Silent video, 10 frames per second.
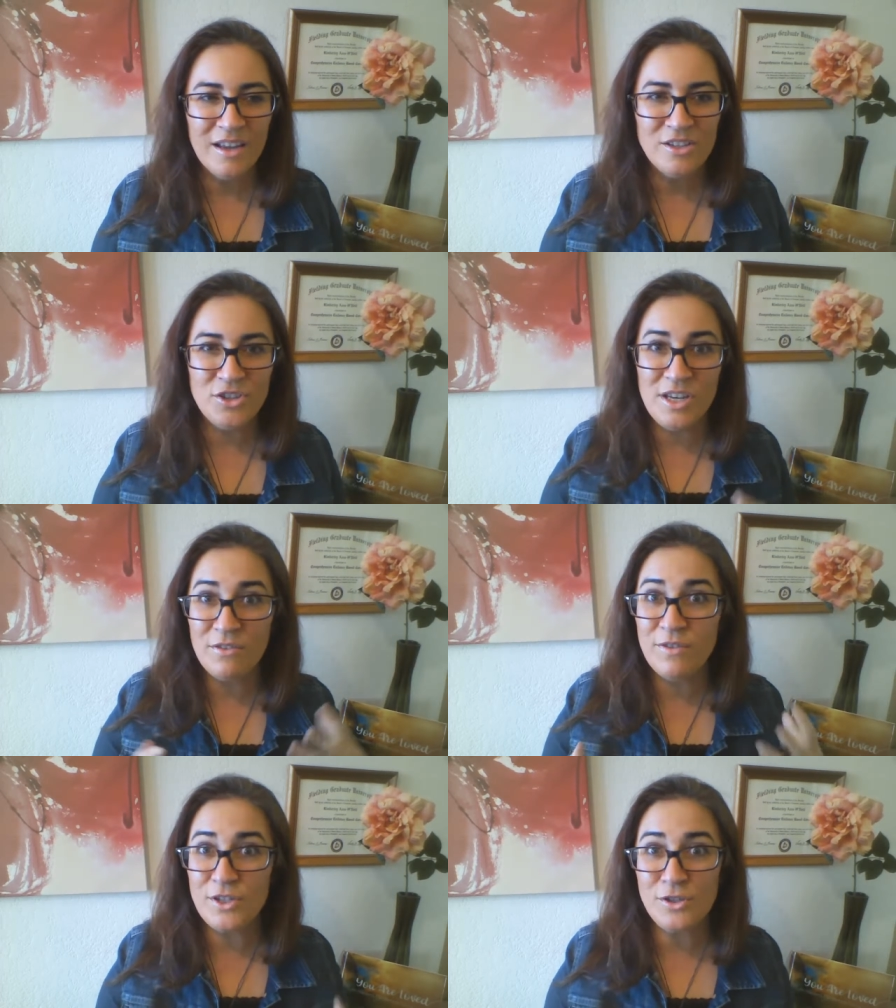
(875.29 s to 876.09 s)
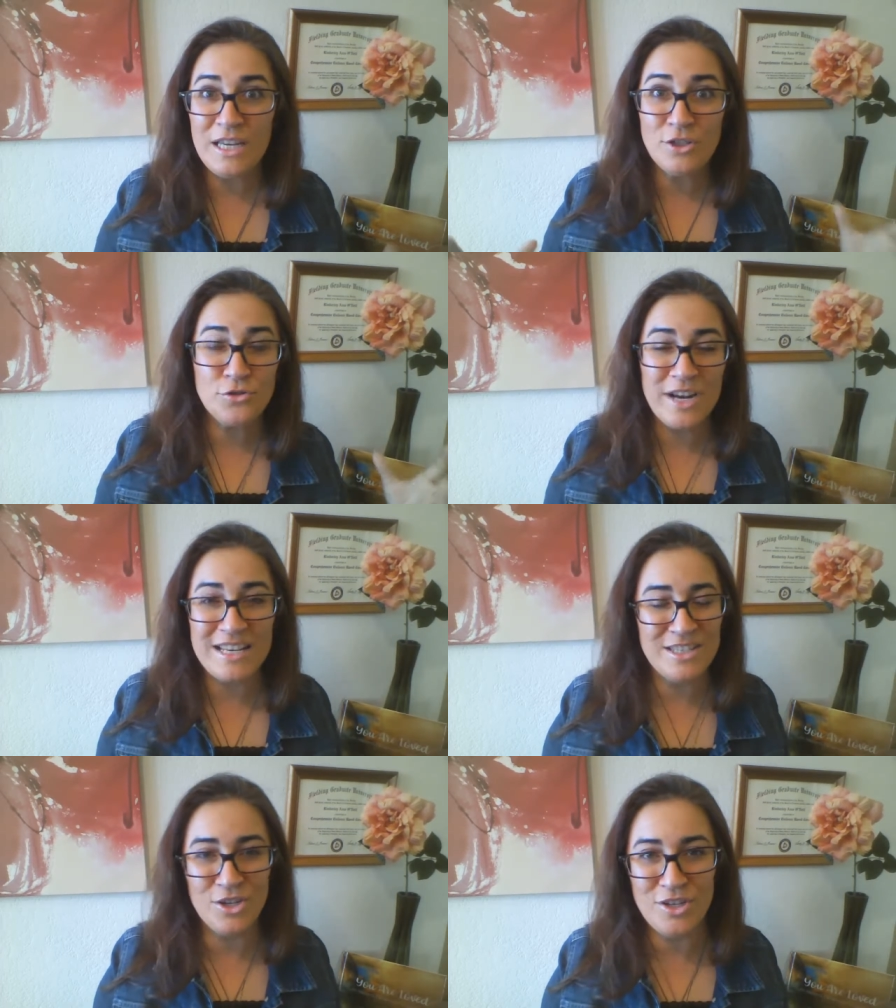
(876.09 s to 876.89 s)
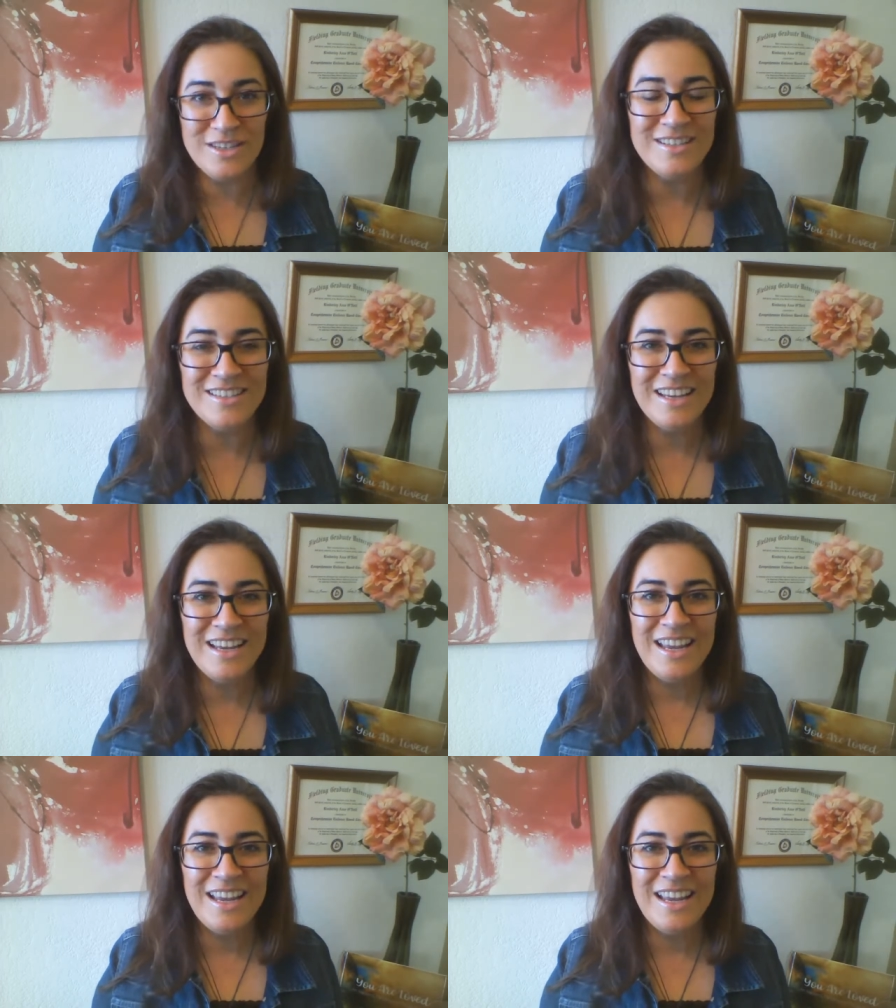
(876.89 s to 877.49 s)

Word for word: she officially transitioned,